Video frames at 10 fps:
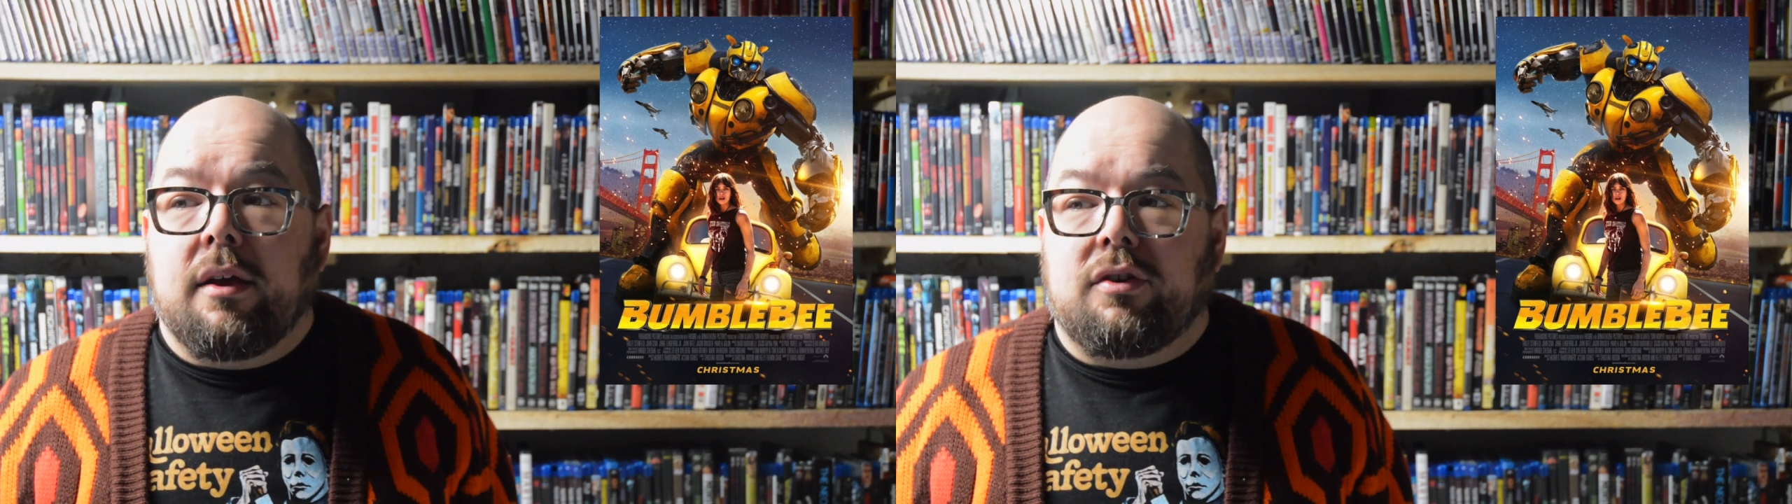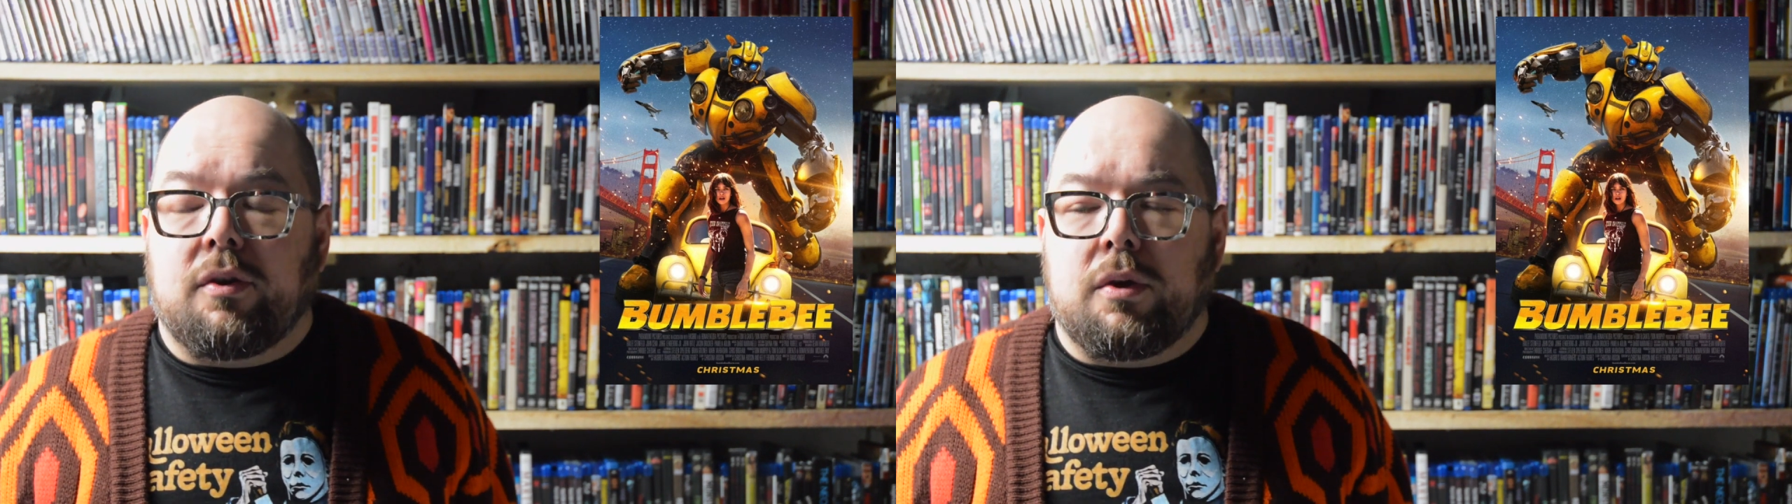
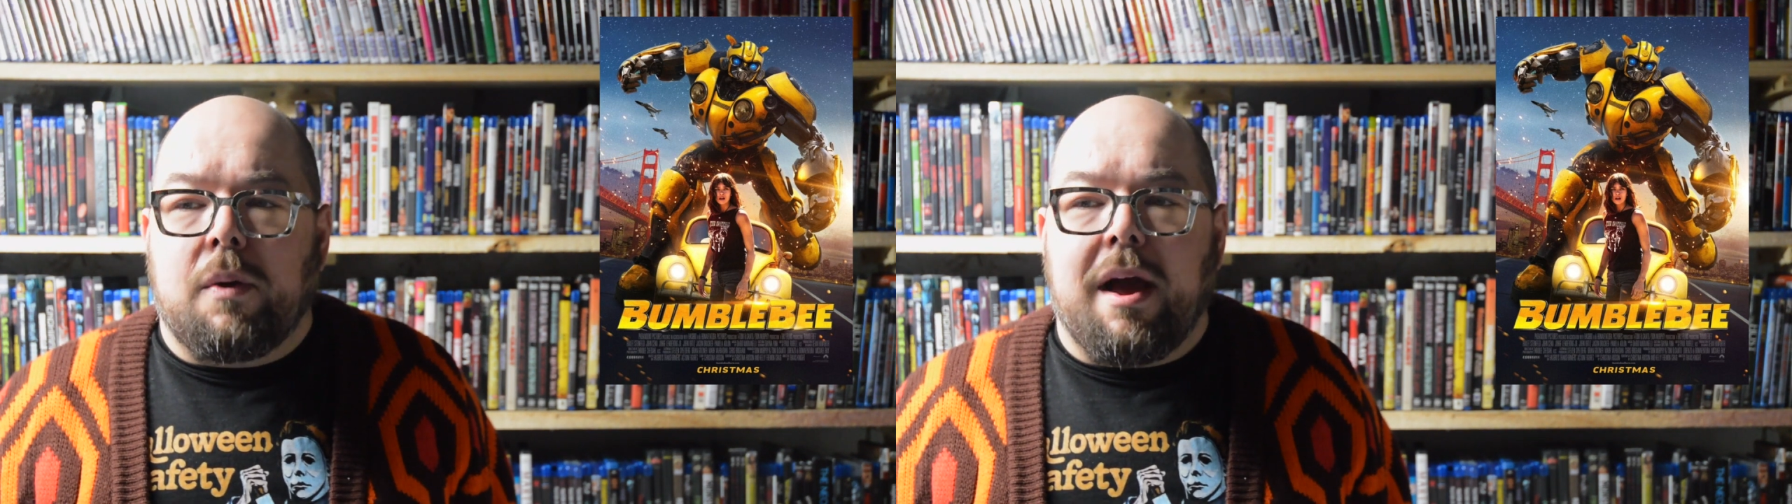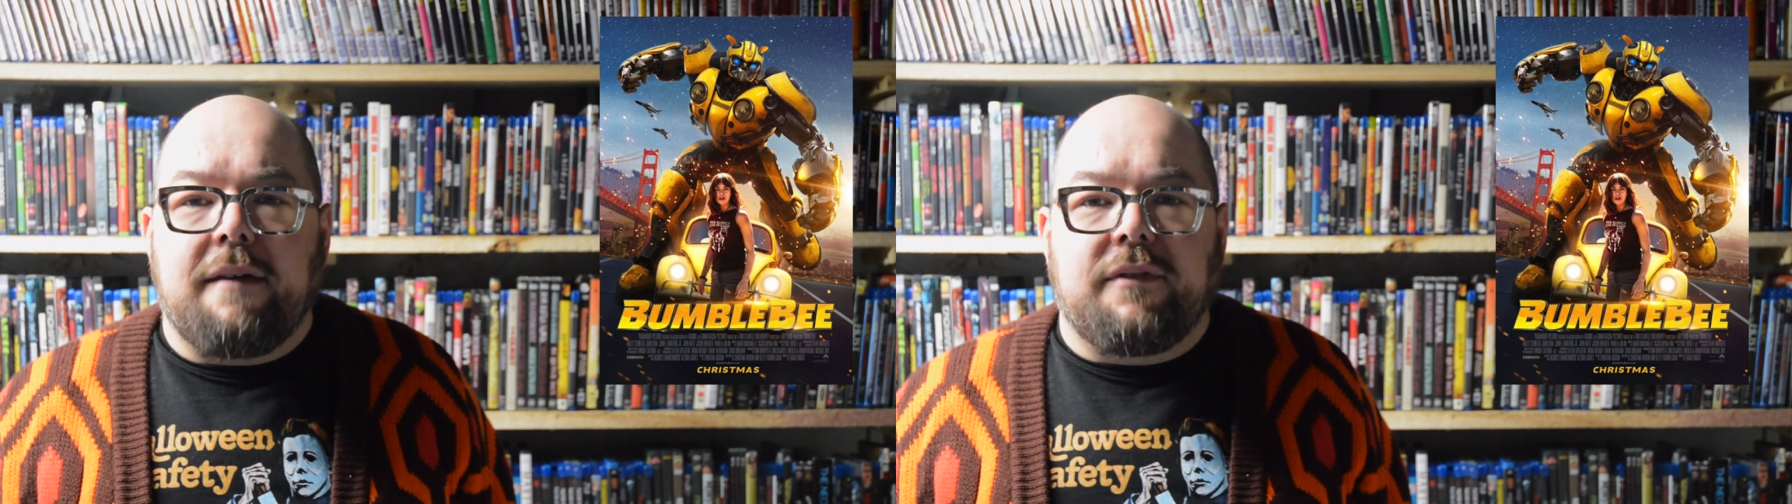So you
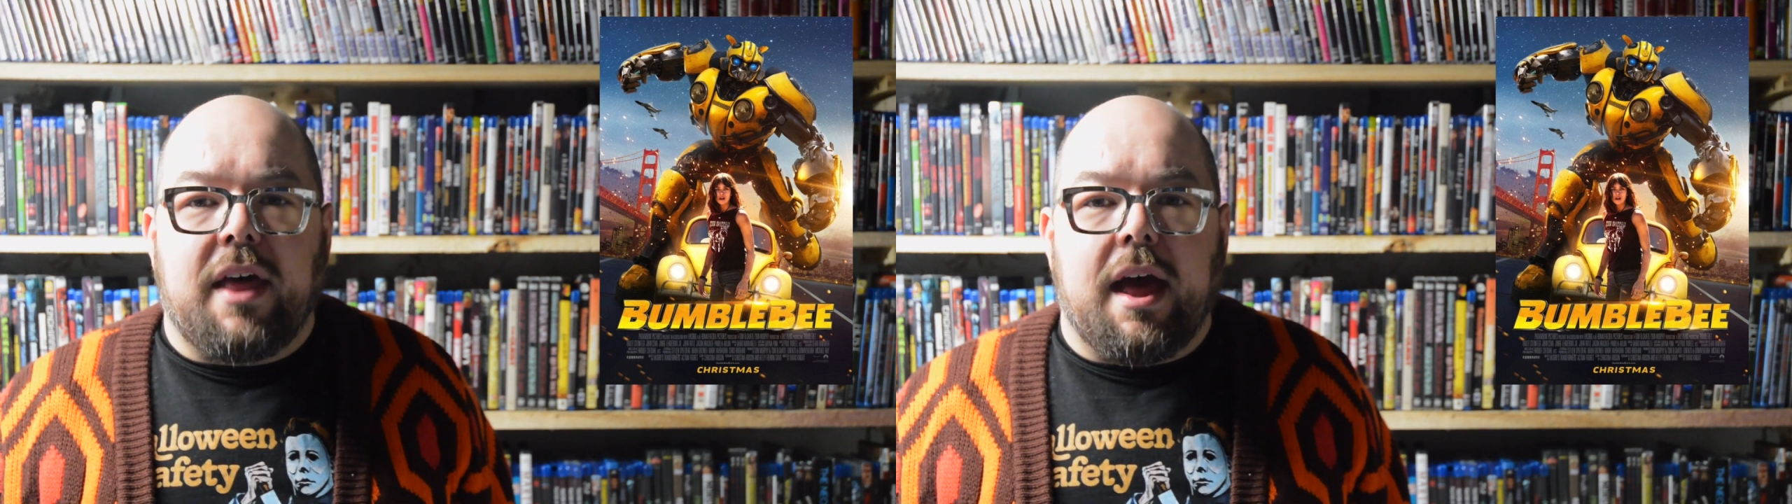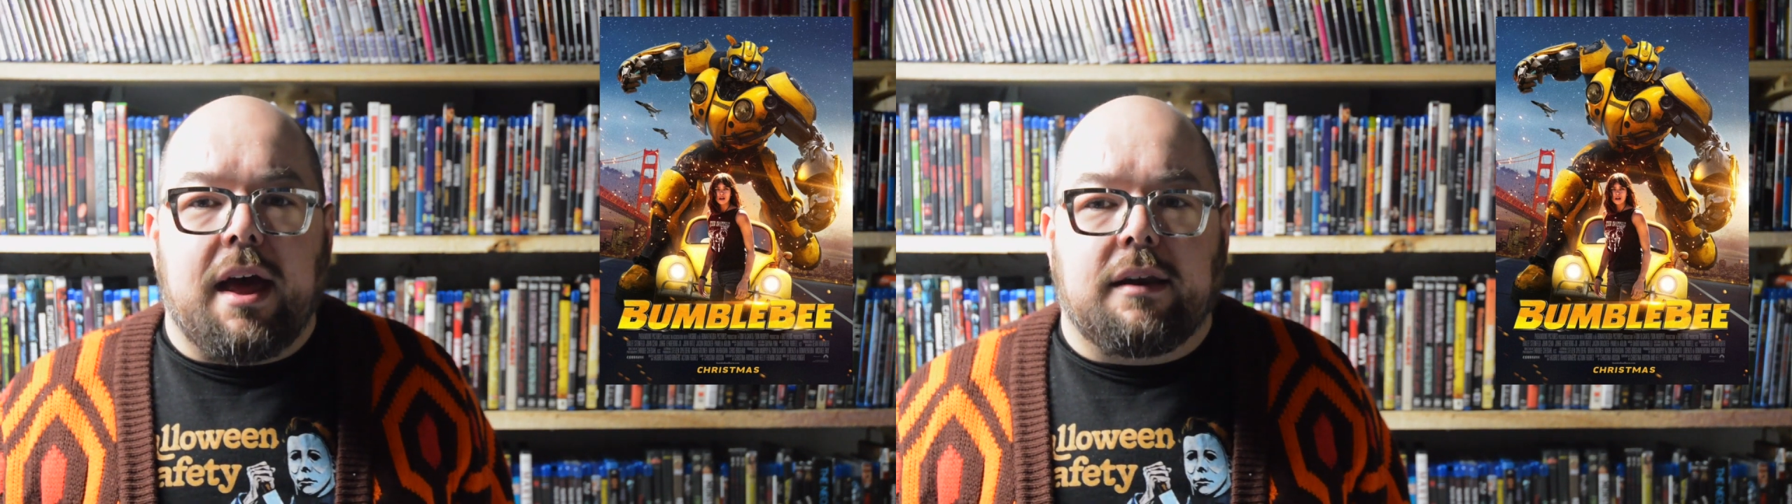have
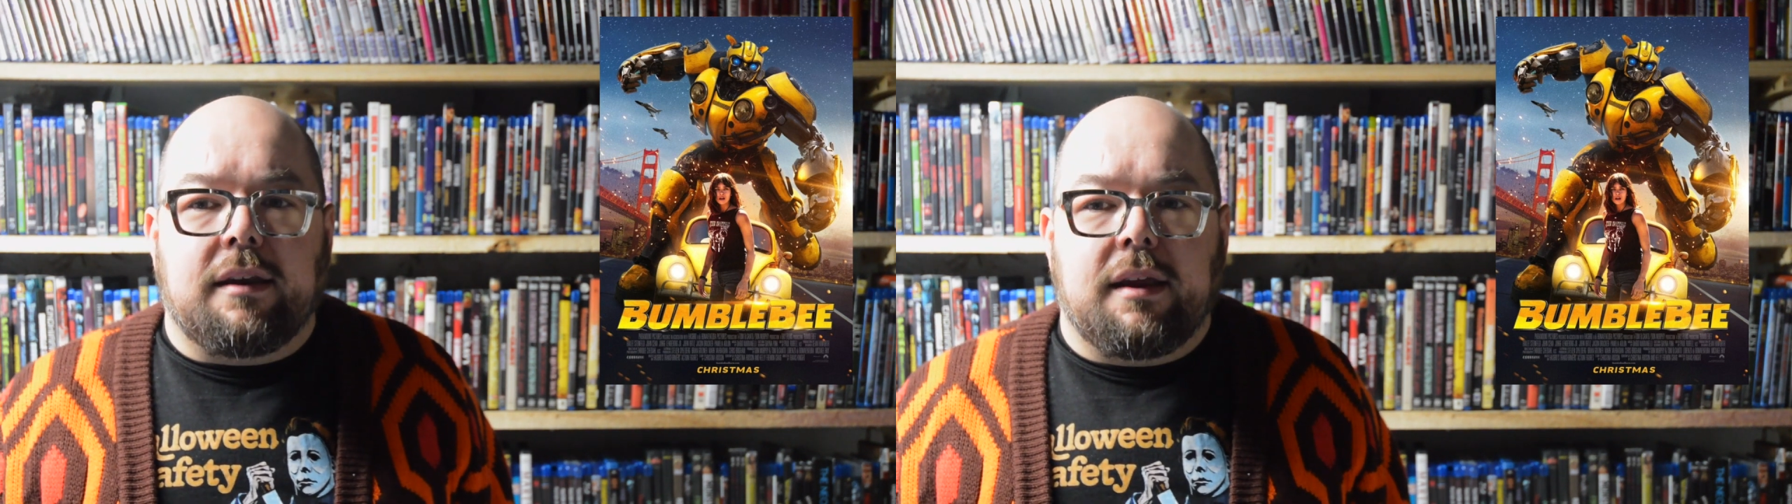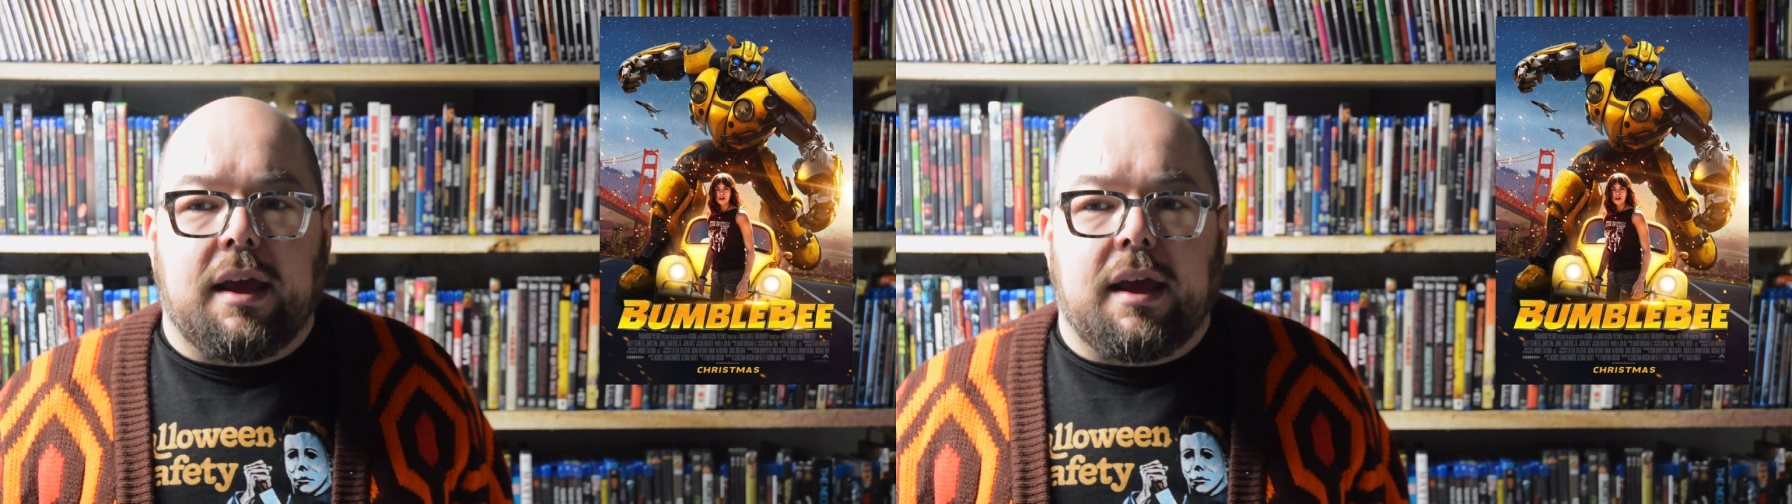that,